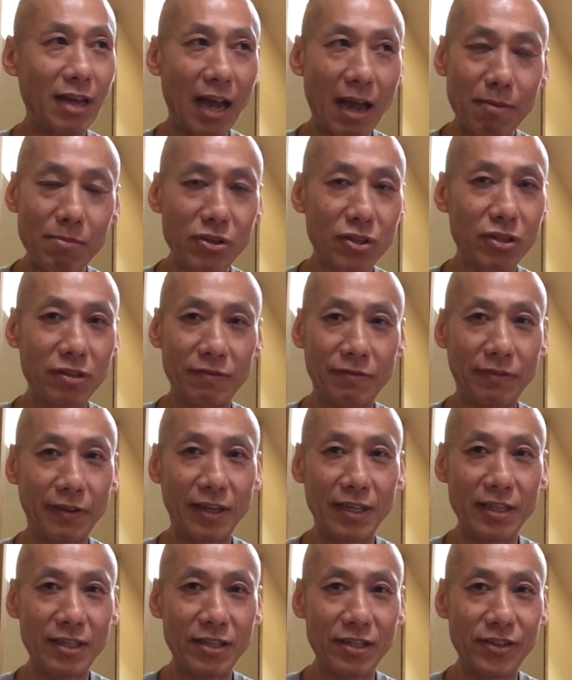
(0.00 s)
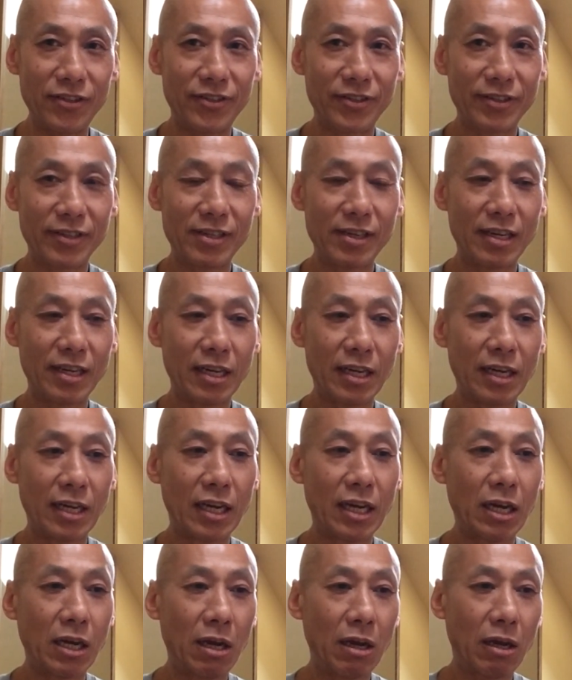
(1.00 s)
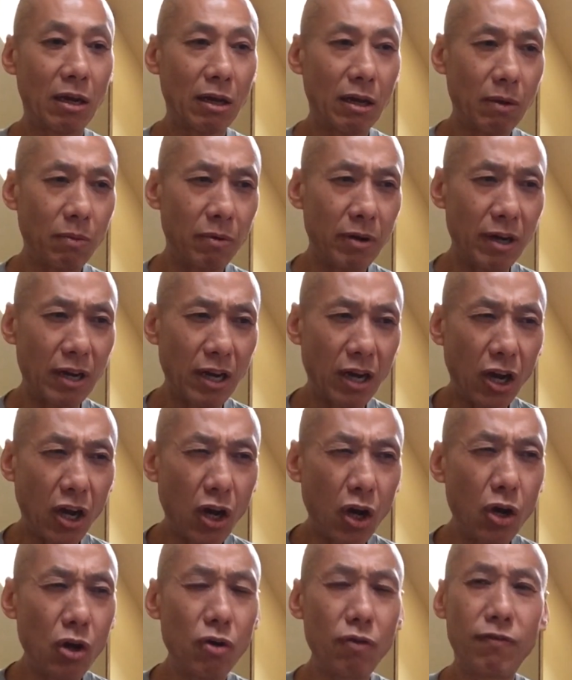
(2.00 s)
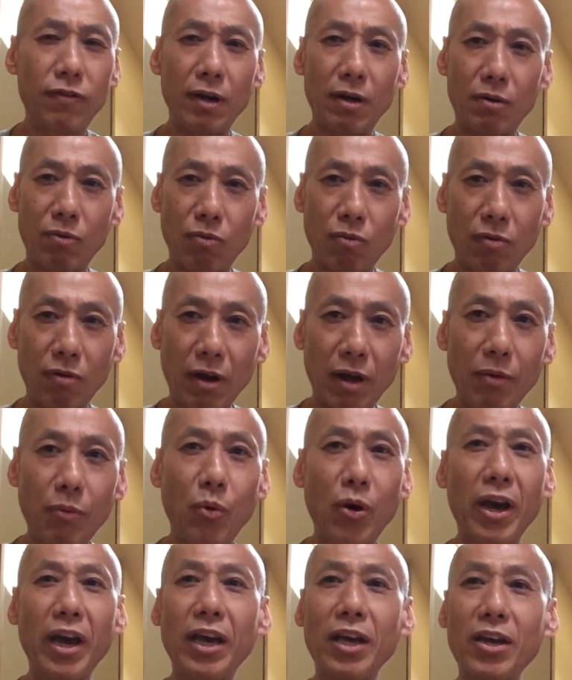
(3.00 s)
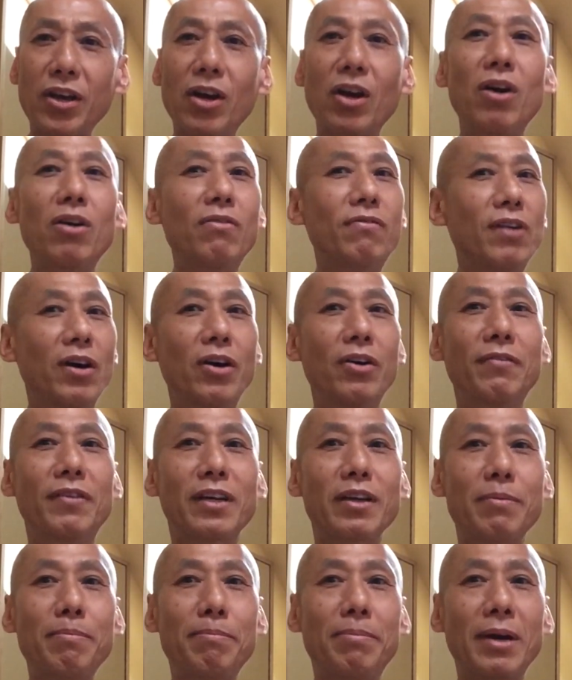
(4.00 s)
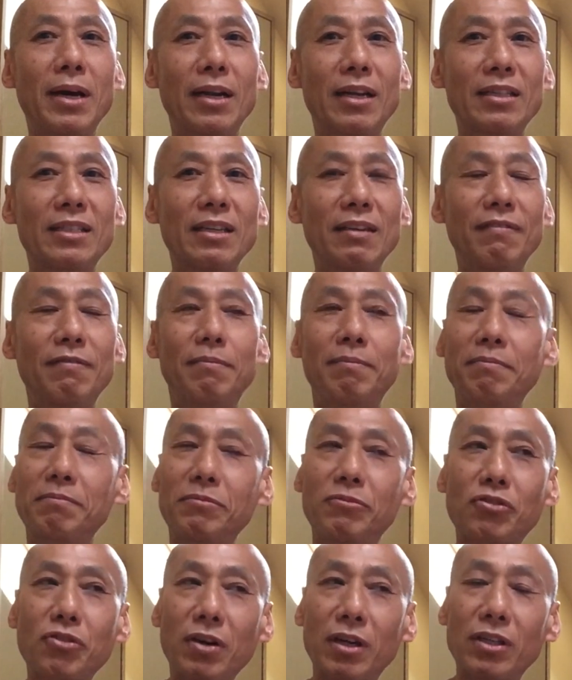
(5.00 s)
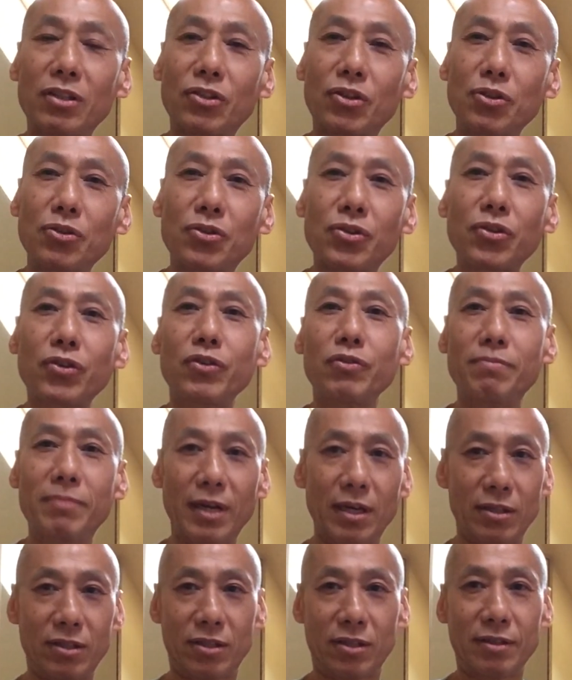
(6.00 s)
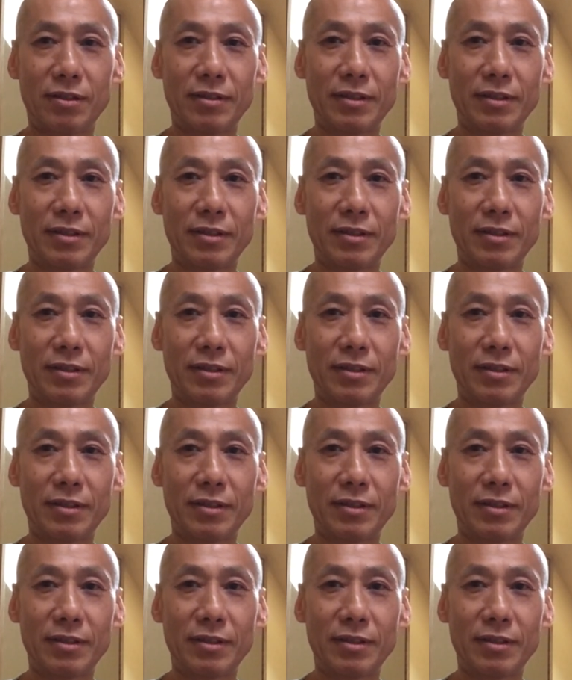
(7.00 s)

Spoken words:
amateur fighters, were way over competitive, try to do too much,